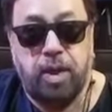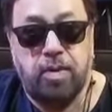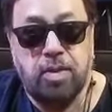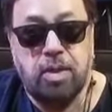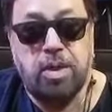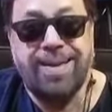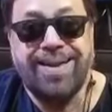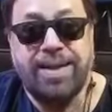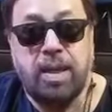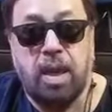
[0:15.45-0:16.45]
that I've seen.
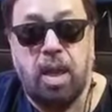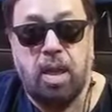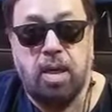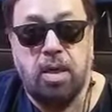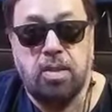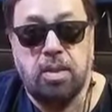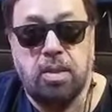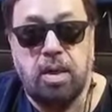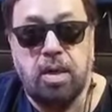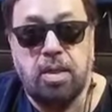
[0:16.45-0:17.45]
And it's a
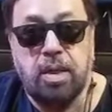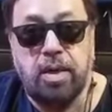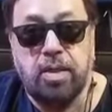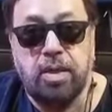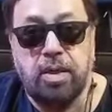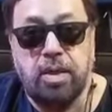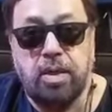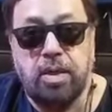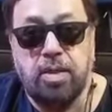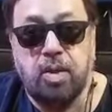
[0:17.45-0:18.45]
thriller that
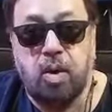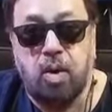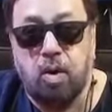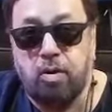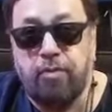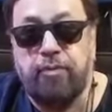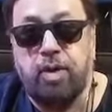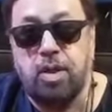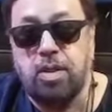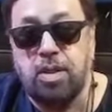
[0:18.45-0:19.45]
uh, has got a lot of
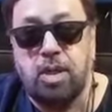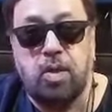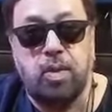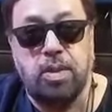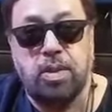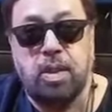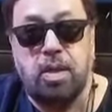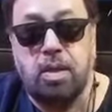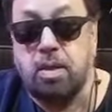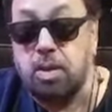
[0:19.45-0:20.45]
turns and twists
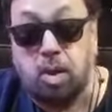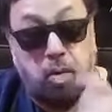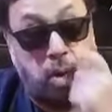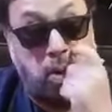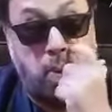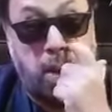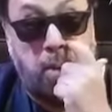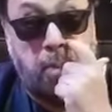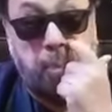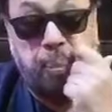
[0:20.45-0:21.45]
and shot very
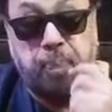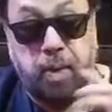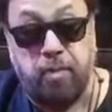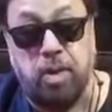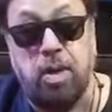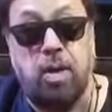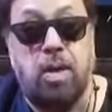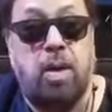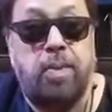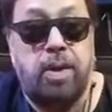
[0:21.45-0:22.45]
well
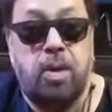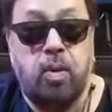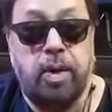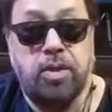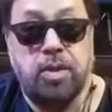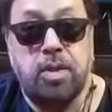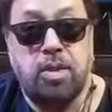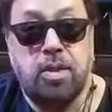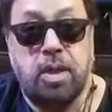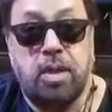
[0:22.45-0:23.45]
within limited
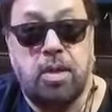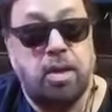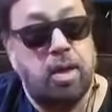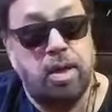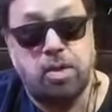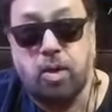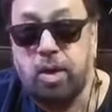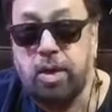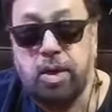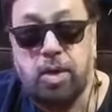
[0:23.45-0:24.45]
locations. And I really
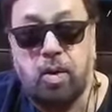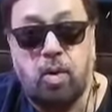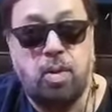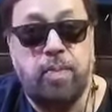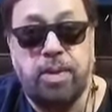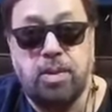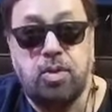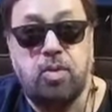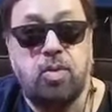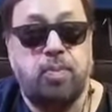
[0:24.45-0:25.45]
enjoyed it. And all the
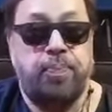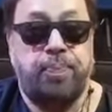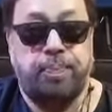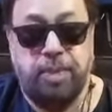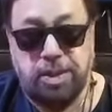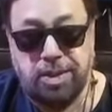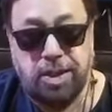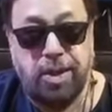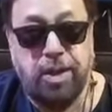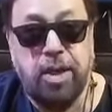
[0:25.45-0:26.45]
best to you, Mr.
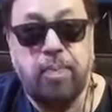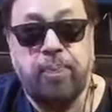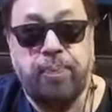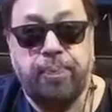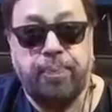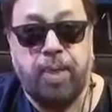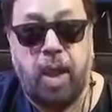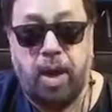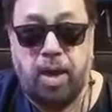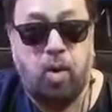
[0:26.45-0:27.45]
Tyagi.
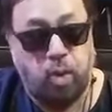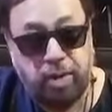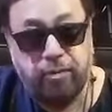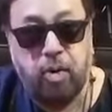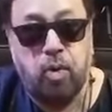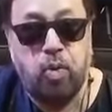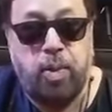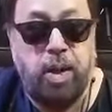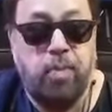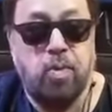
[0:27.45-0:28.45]
And looking forward
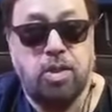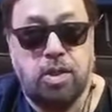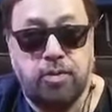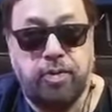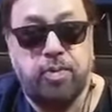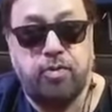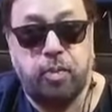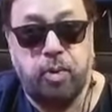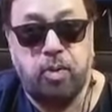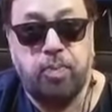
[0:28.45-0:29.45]
to many more such films
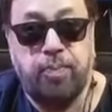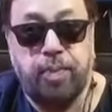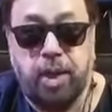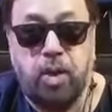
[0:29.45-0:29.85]
from you.